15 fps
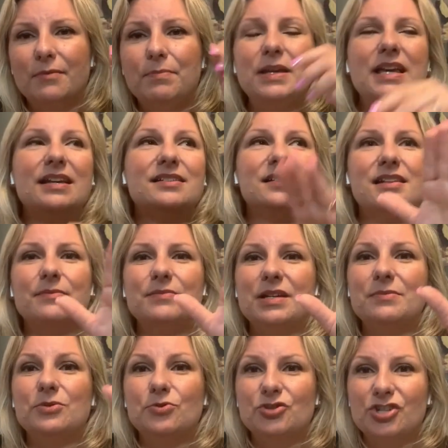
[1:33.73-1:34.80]
Because
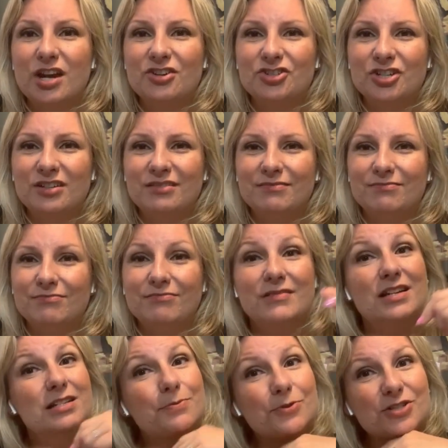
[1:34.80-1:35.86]
sometimes rejection
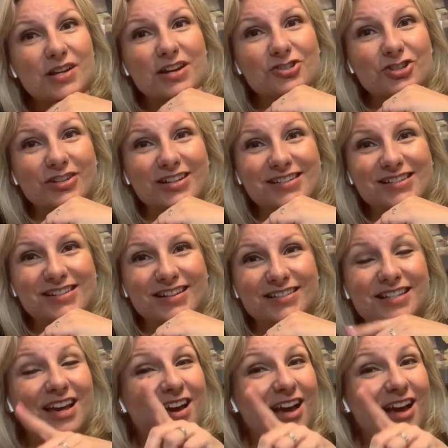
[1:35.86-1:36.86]
is protection, isn't it?